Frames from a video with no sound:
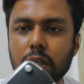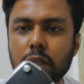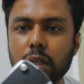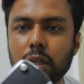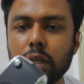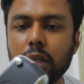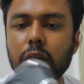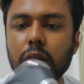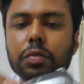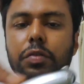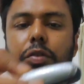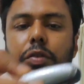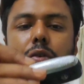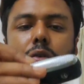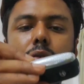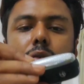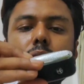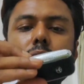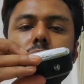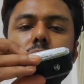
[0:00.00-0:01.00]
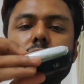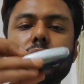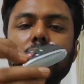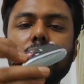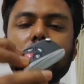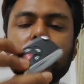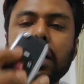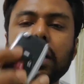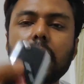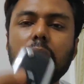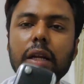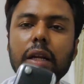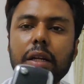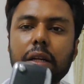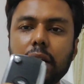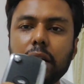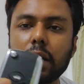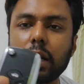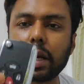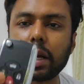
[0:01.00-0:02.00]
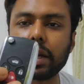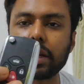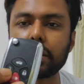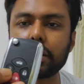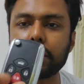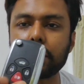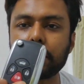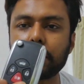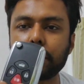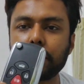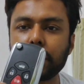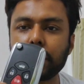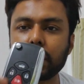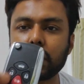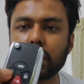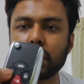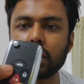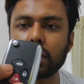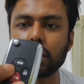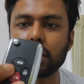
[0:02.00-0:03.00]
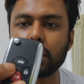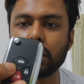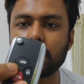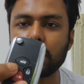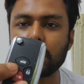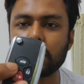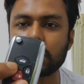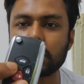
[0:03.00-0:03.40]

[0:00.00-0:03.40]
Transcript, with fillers: check the L E D light, it's the unlock,